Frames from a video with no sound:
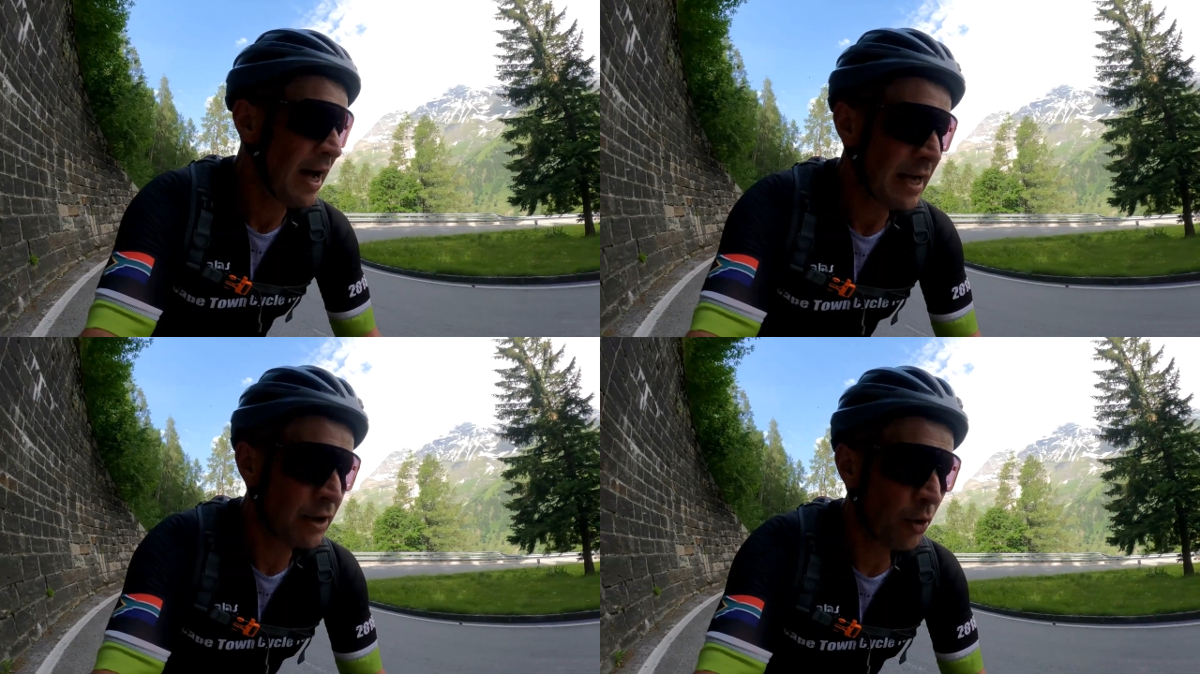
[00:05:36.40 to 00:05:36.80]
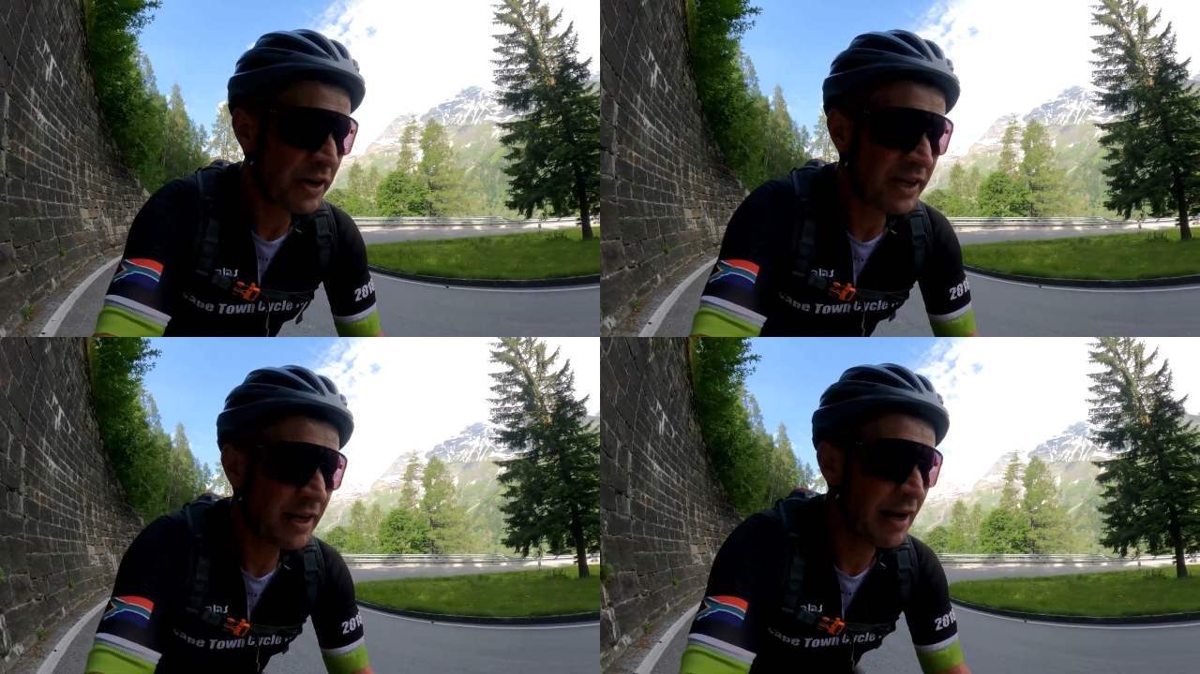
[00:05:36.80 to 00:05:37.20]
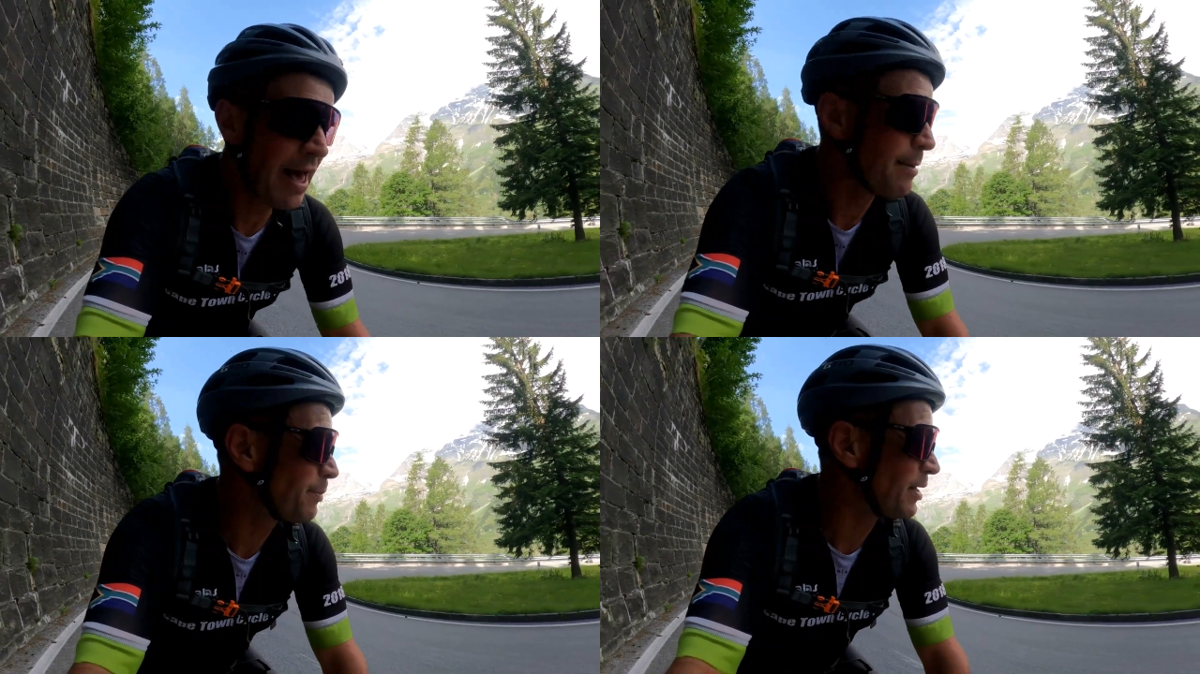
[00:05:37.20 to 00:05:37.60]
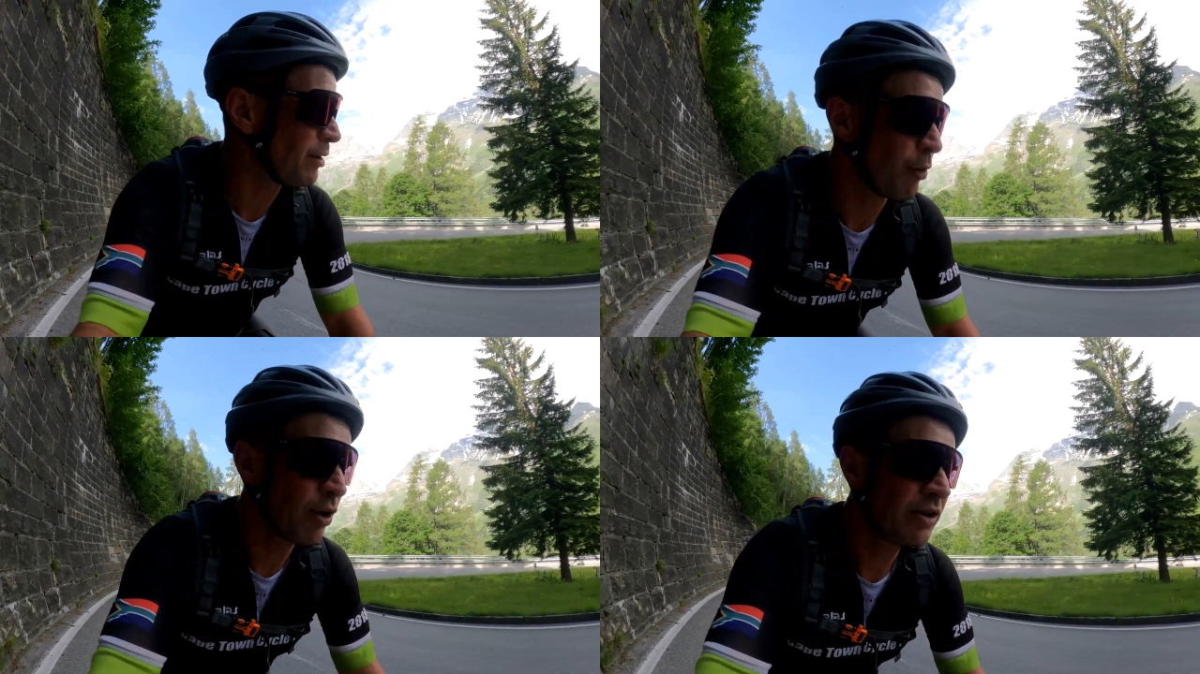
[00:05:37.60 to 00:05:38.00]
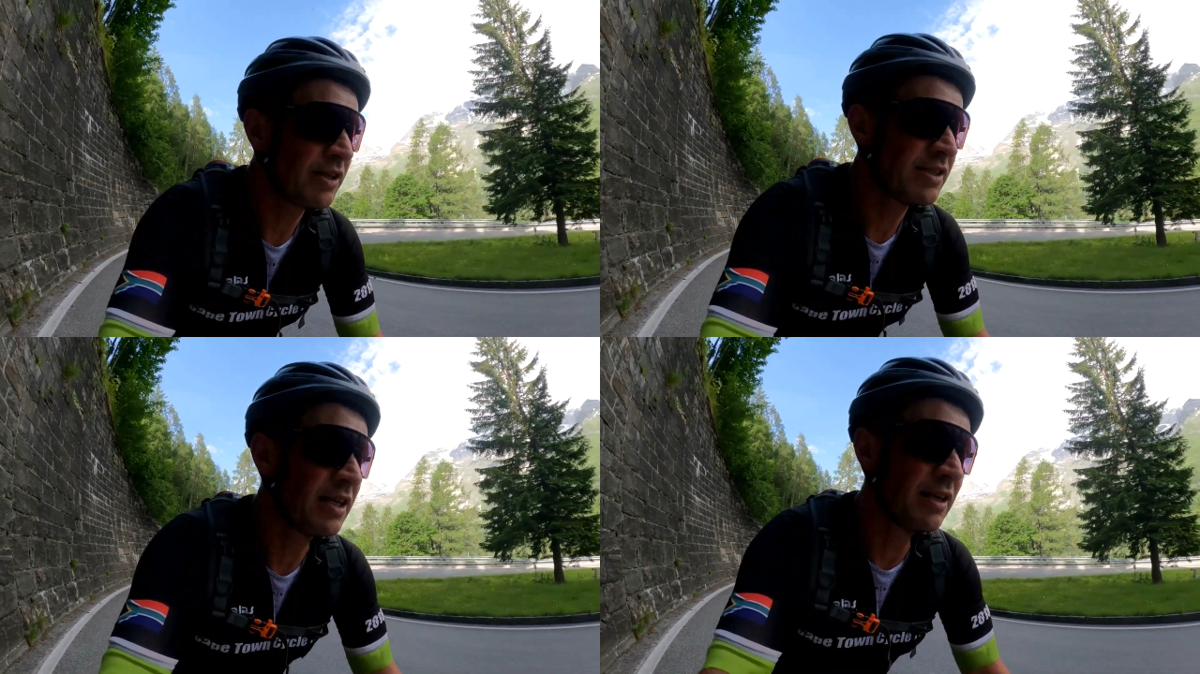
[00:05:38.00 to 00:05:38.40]
iconic climb in the
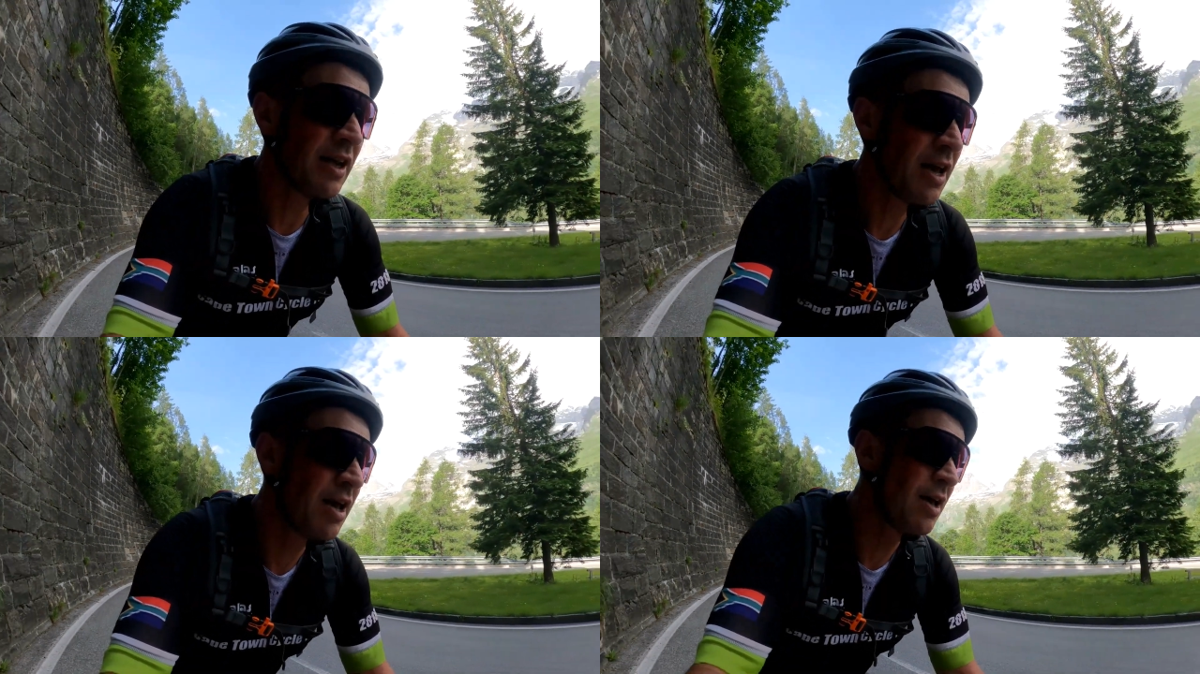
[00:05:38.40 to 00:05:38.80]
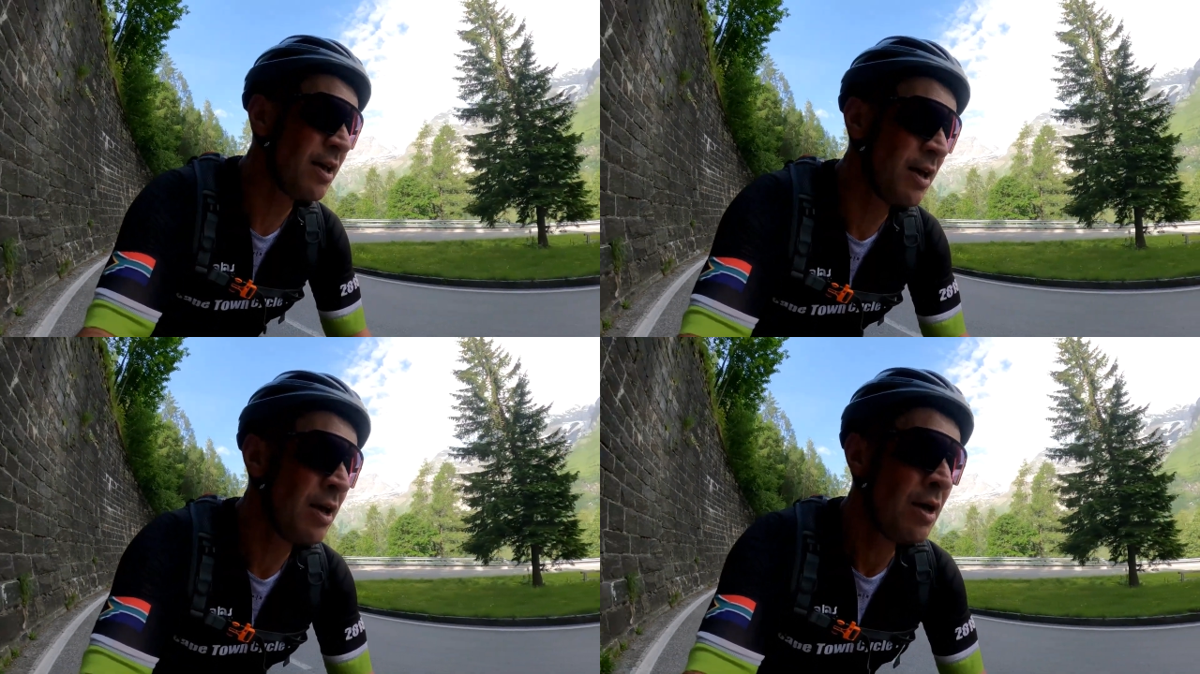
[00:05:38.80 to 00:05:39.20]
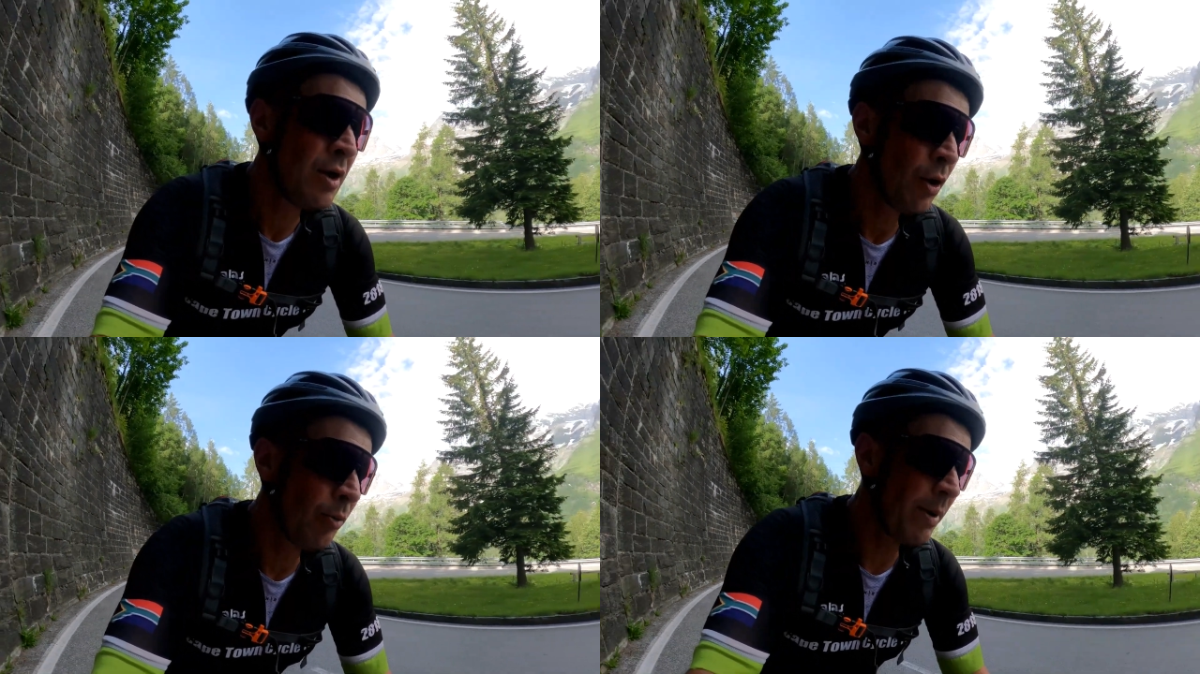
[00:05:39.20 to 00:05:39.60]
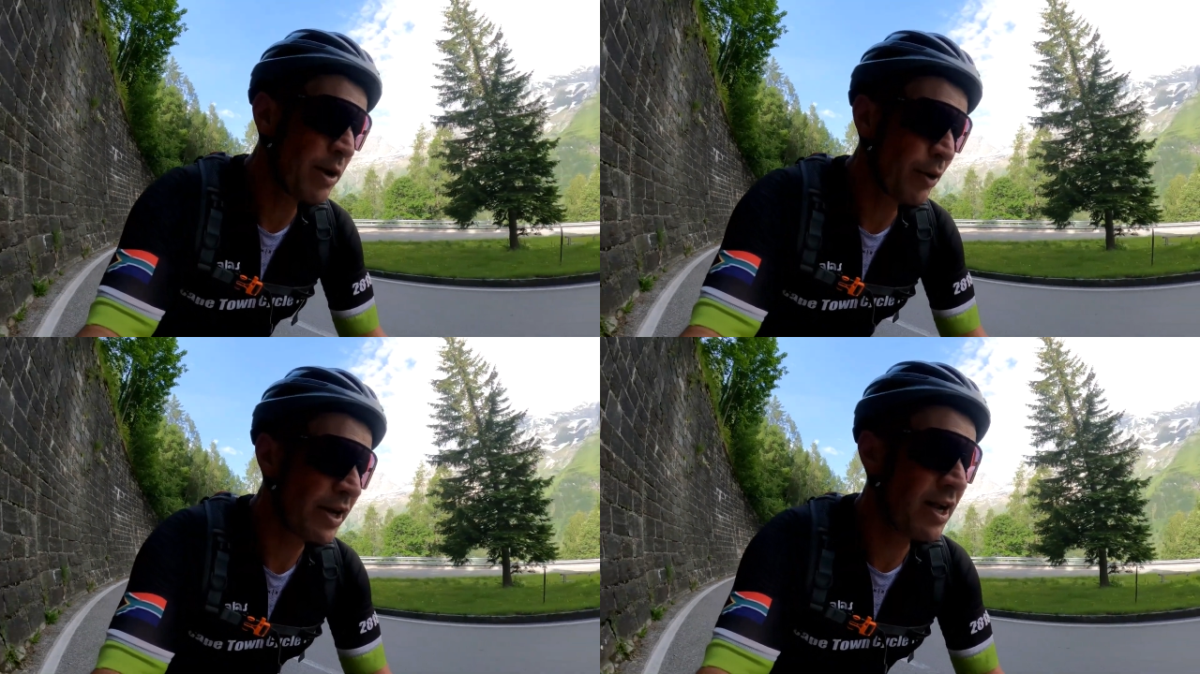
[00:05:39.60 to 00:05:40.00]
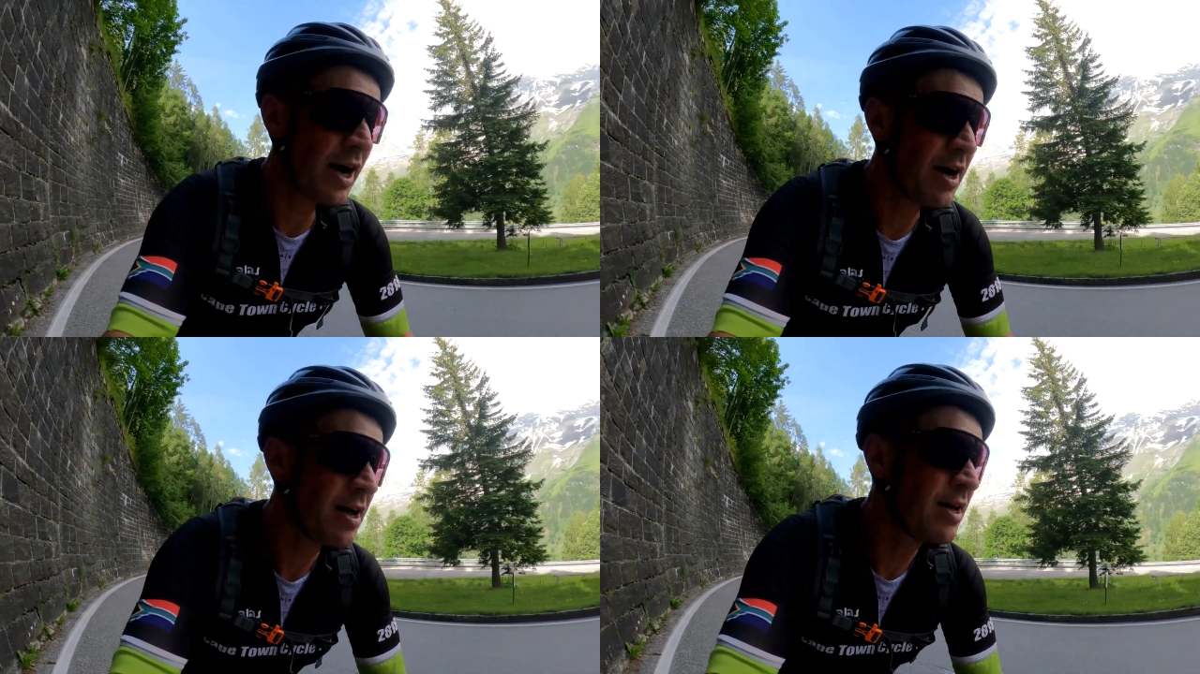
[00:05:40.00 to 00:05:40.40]
world is in on
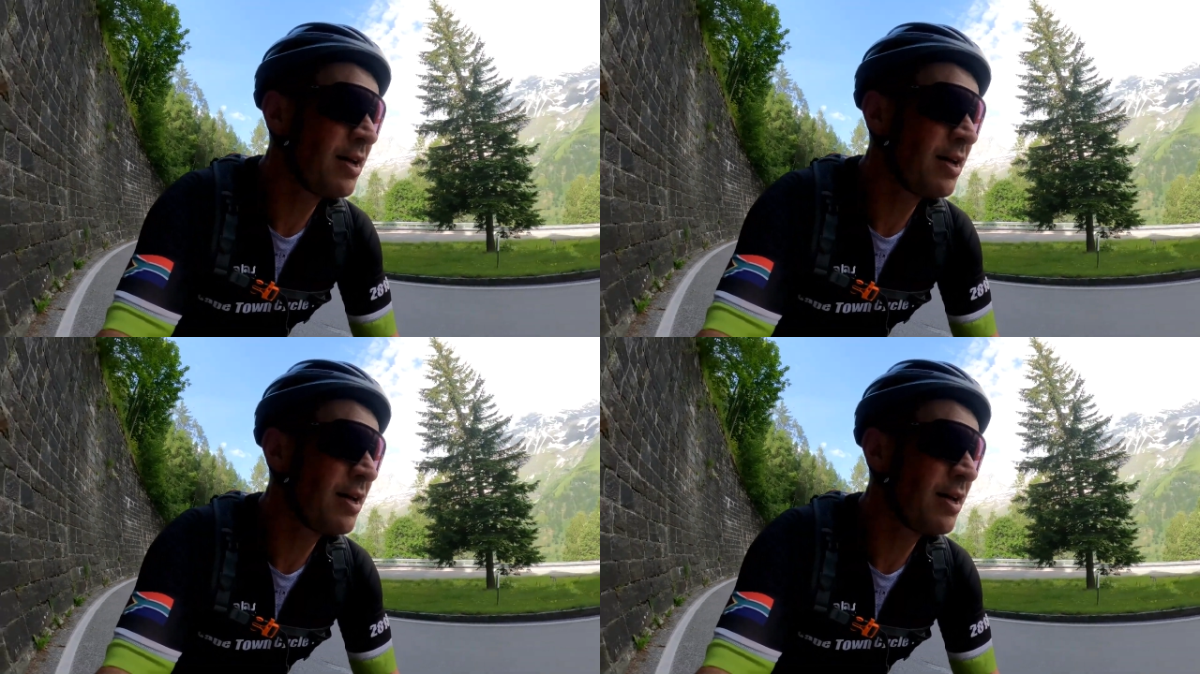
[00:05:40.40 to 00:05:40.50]
Mallorca,